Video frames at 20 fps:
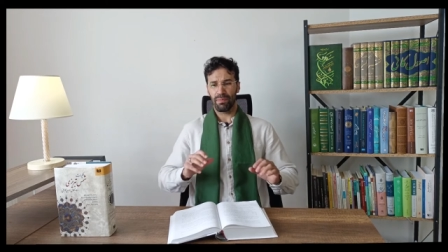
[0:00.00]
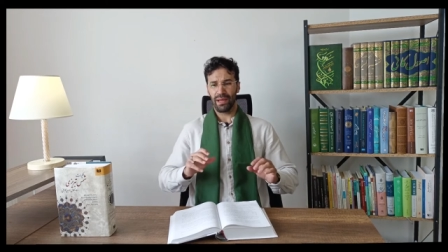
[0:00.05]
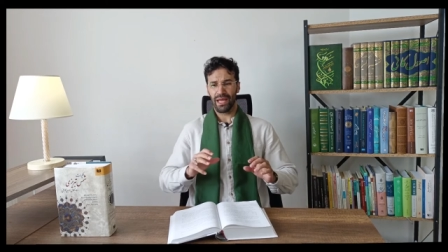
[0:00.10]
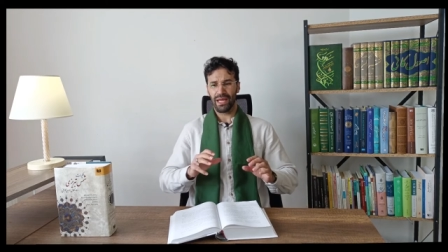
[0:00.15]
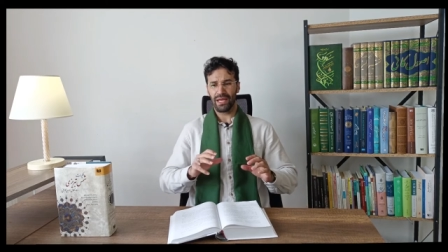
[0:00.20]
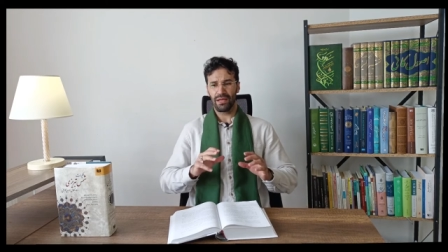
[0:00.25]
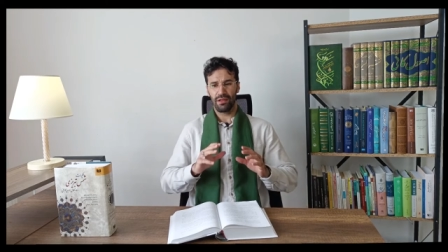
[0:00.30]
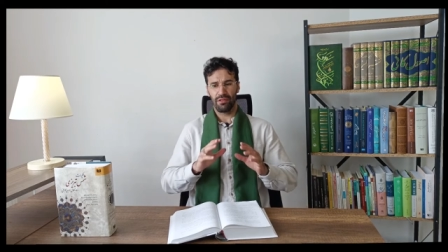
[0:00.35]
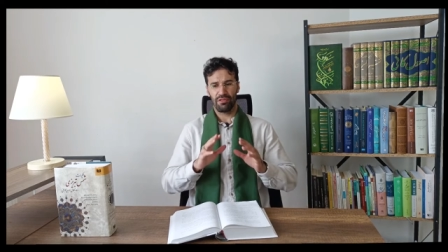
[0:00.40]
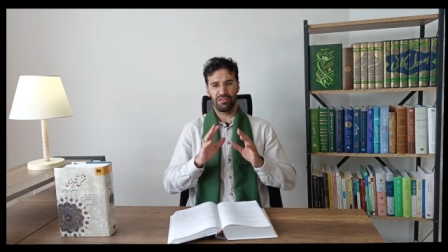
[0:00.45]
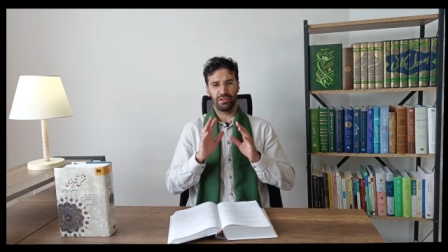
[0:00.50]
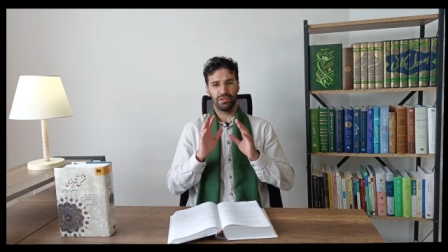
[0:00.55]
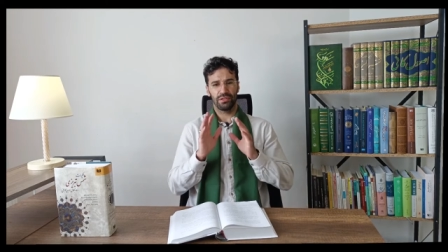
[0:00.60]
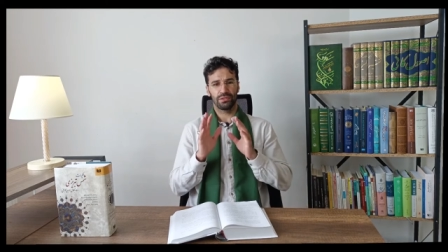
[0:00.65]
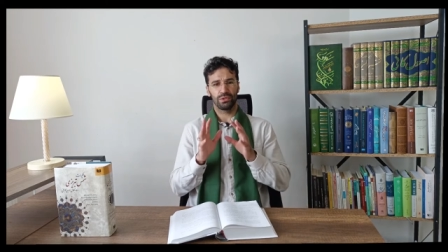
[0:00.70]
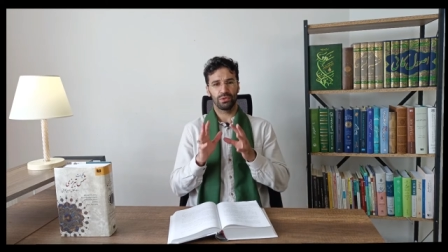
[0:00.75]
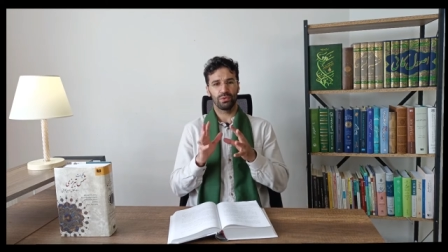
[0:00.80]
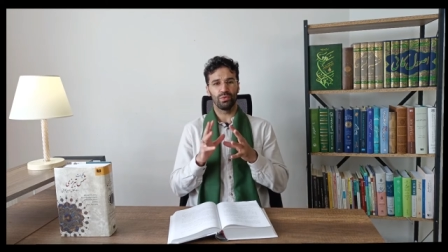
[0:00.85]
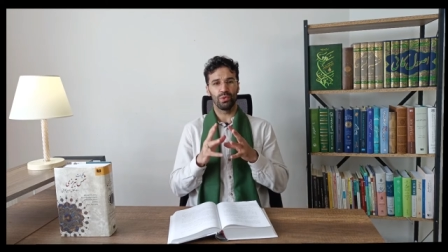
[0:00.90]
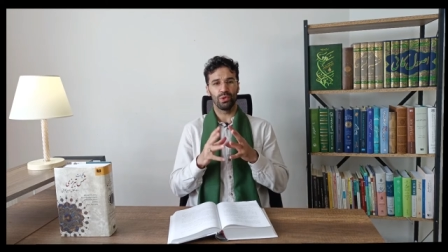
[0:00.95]
path
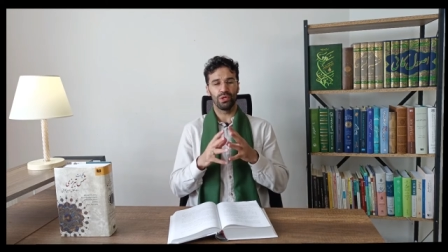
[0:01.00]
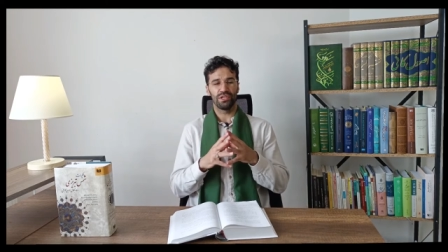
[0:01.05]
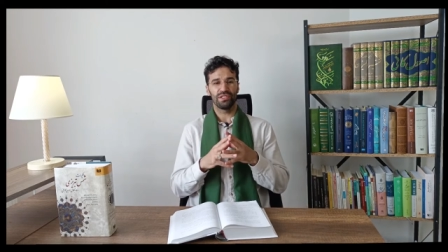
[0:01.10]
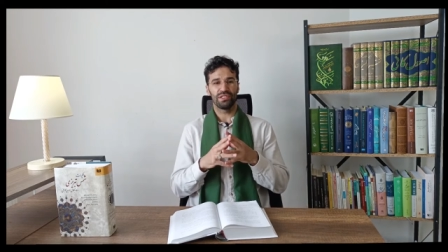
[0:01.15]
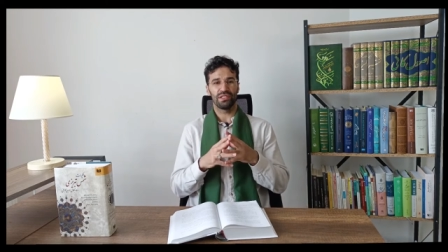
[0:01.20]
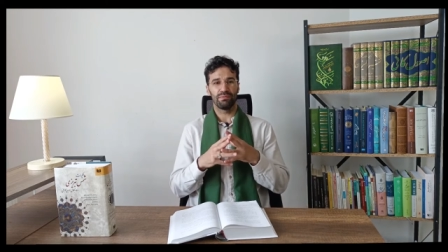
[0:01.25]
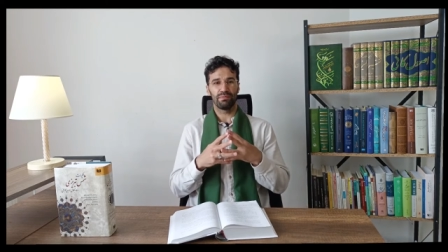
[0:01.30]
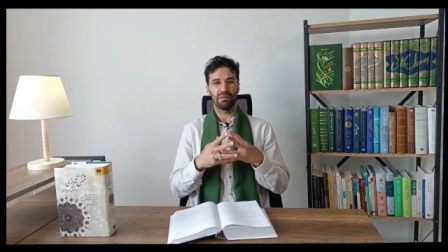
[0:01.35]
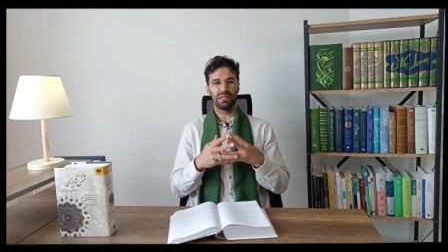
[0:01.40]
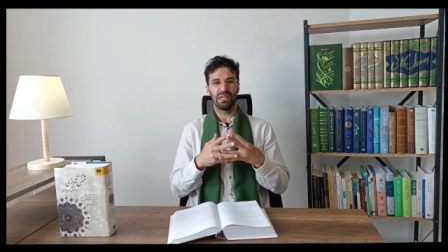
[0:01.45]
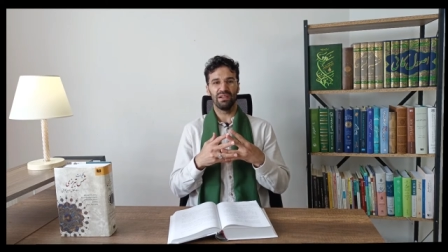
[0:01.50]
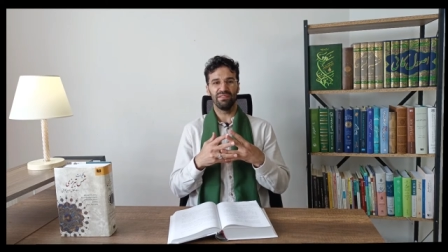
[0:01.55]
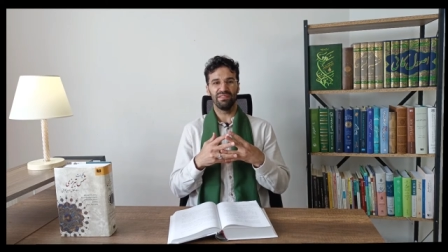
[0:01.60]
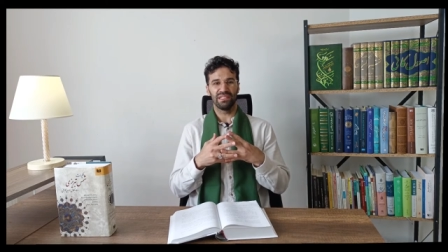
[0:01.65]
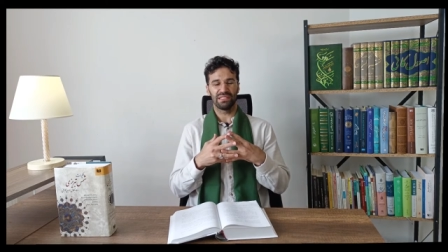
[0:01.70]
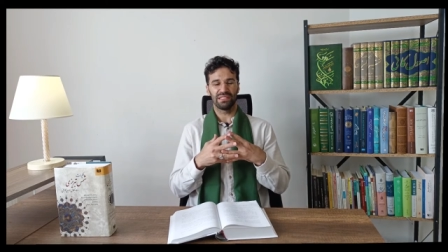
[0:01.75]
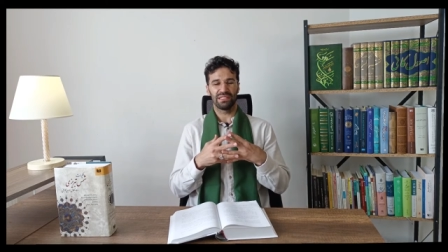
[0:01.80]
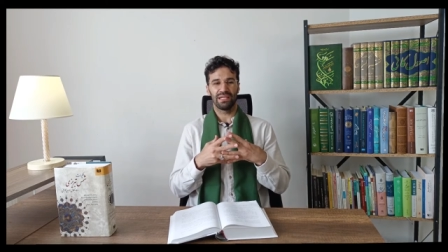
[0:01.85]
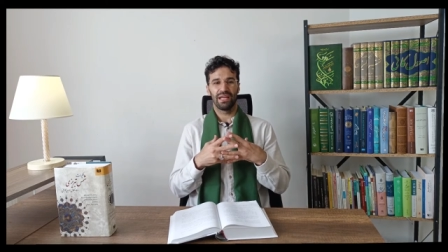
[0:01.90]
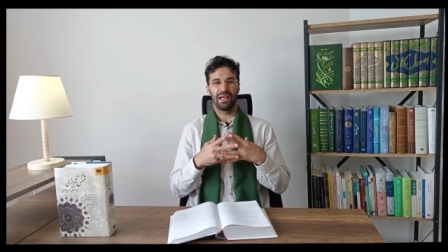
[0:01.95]
towards the
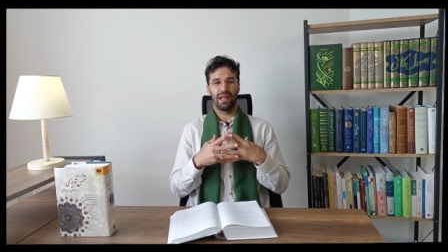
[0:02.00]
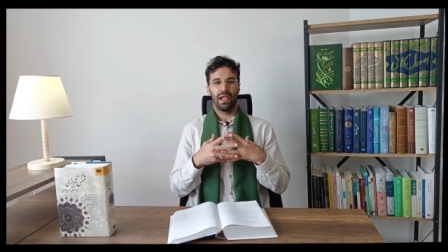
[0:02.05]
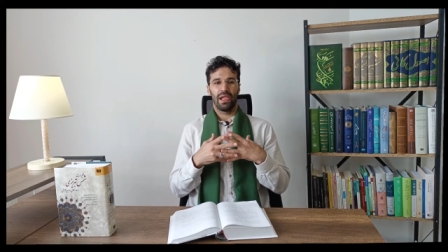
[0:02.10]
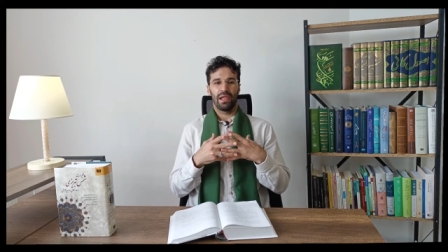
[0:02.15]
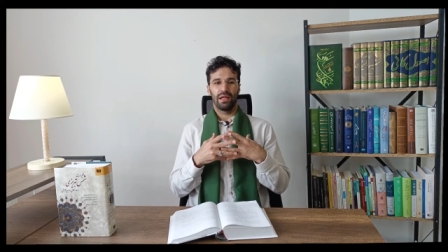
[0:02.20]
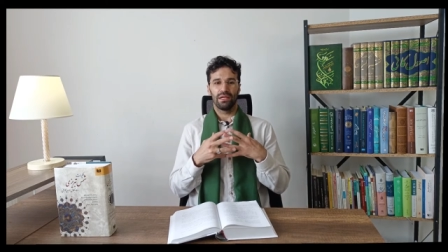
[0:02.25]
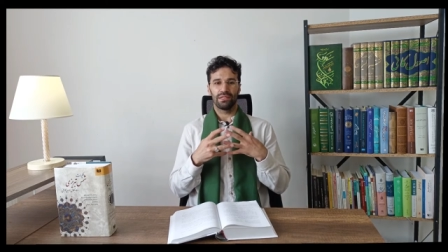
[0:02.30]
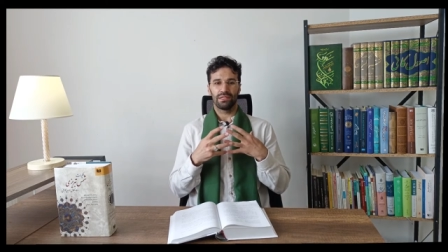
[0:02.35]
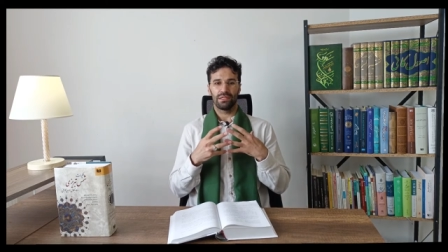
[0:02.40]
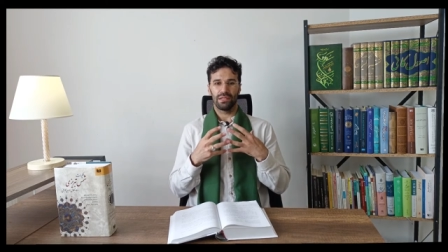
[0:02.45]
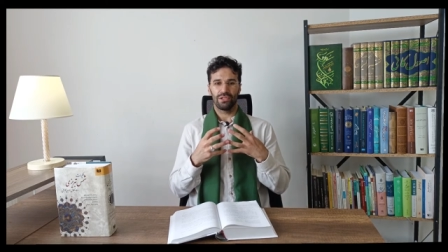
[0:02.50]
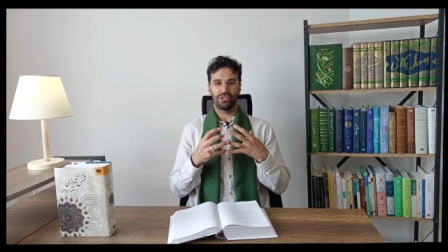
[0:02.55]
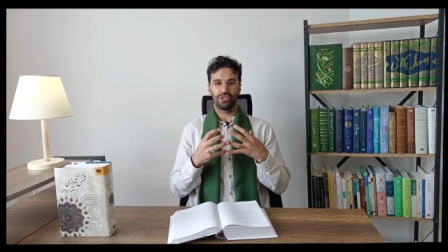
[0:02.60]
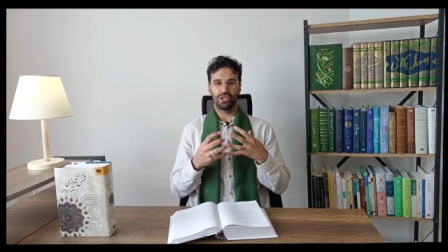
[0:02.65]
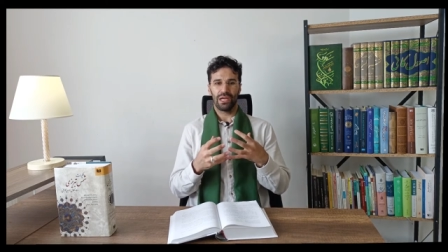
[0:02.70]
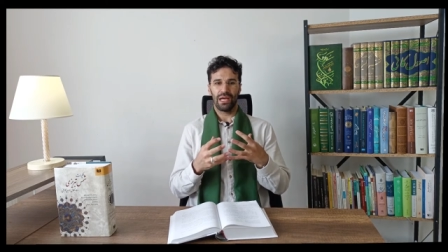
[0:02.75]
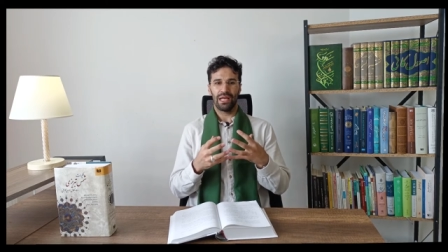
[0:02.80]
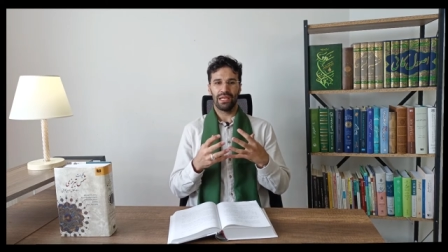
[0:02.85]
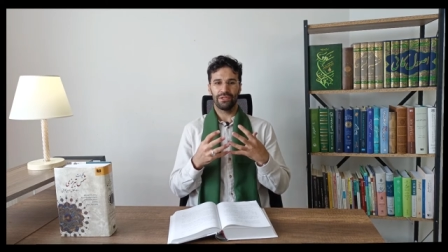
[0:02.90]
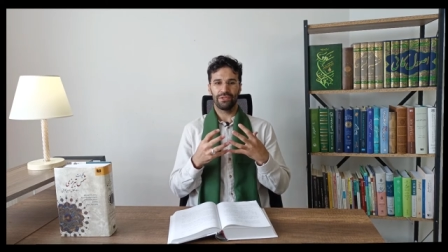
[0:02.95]
beloved is a
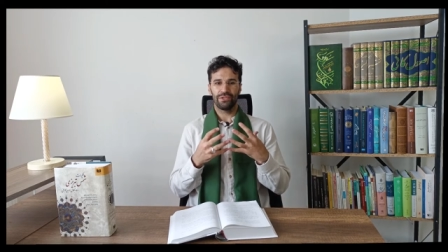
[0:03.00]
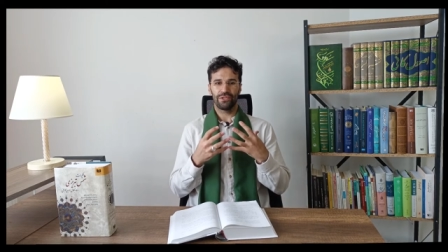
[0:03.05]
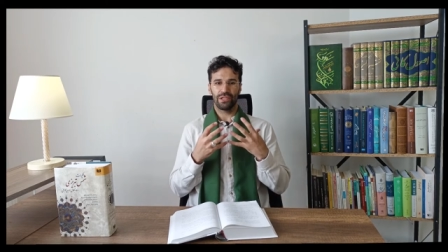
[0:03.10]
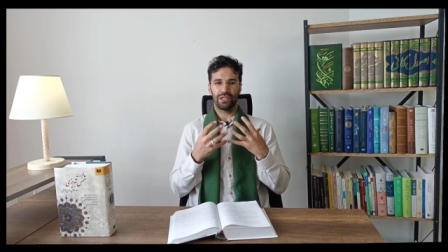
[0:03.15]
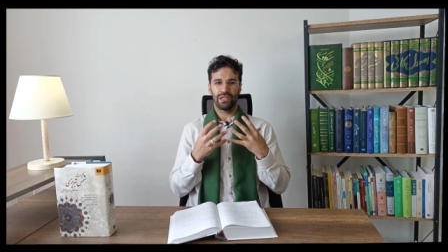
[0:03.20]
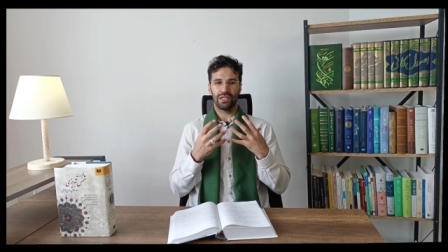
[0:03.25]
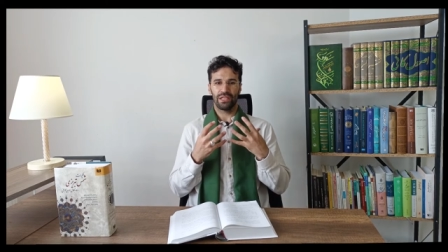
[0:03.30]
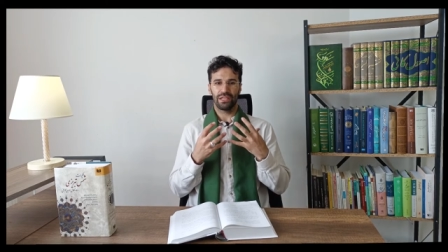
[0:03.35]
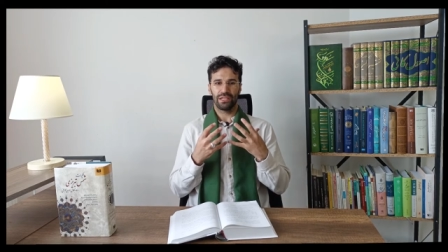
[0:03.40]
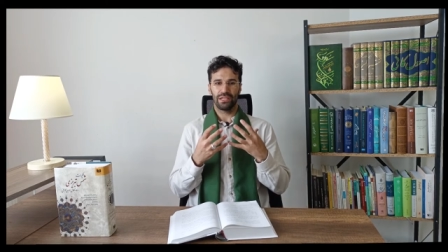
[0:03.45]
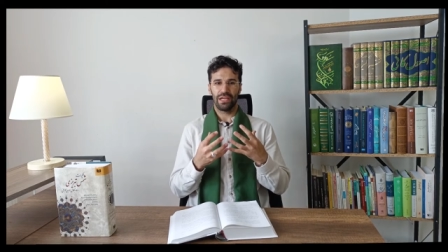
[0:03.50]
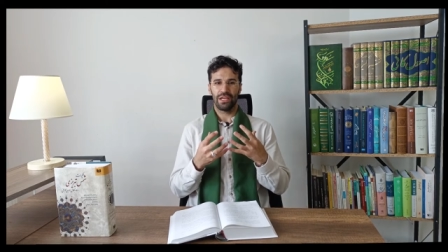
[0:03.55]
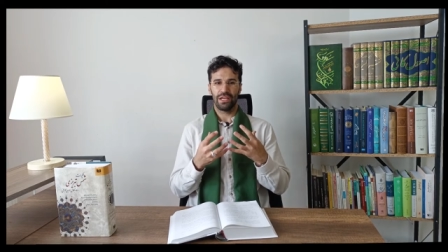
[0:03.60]
challenging,